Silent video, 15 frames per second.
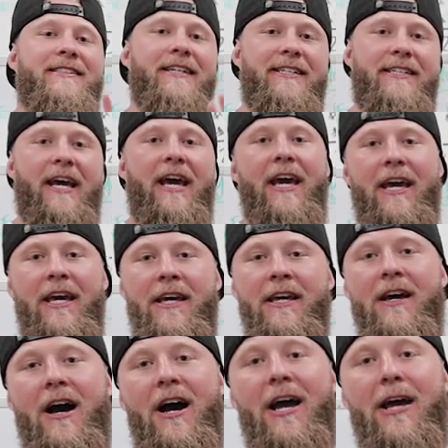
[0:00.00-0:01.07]

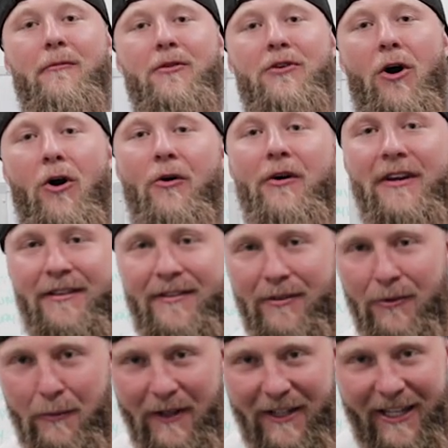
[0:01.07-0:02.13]
Today, I am going
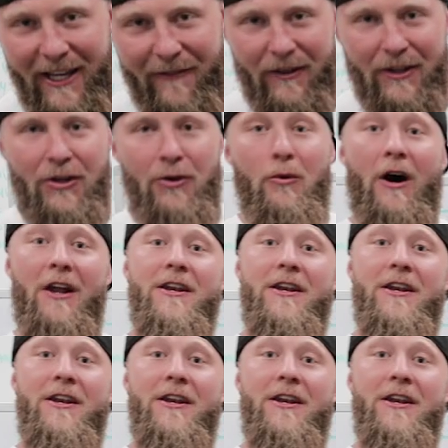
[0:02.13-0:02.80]
to be giving you